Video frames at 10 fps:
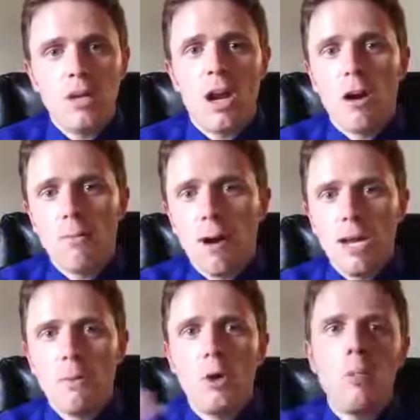and our
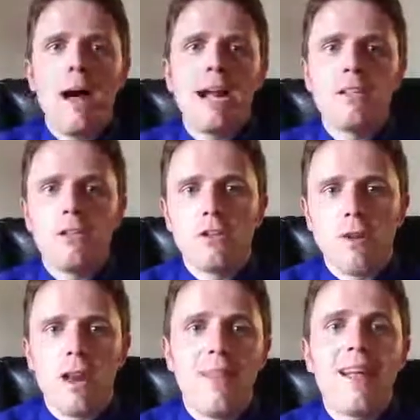body will go back into the
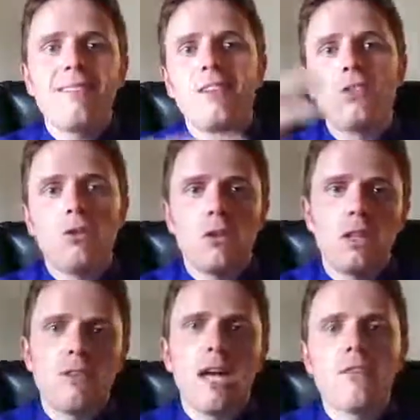ground. And that's the
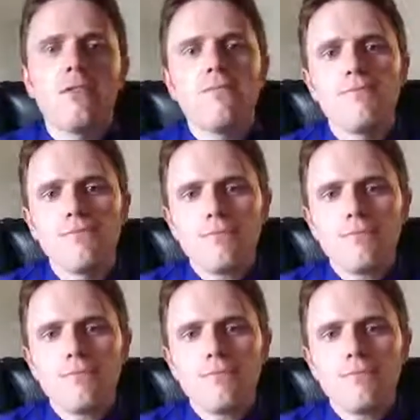circle of life.